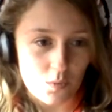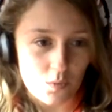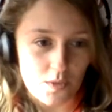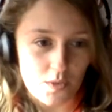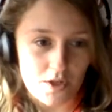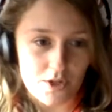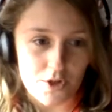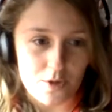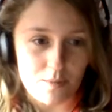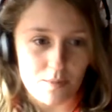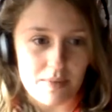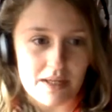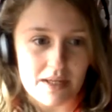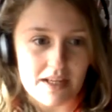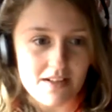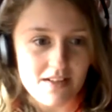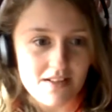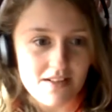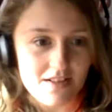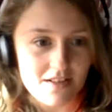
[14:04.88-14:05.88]
where you're
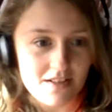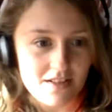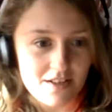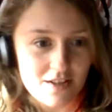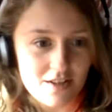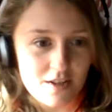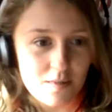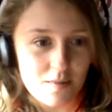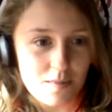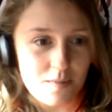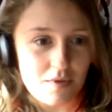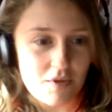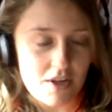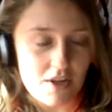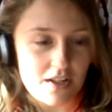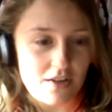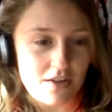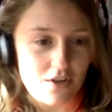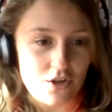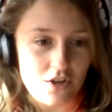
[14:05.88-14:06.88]
based. But
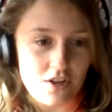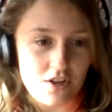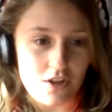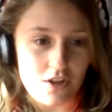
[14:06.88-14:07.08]
right now you're in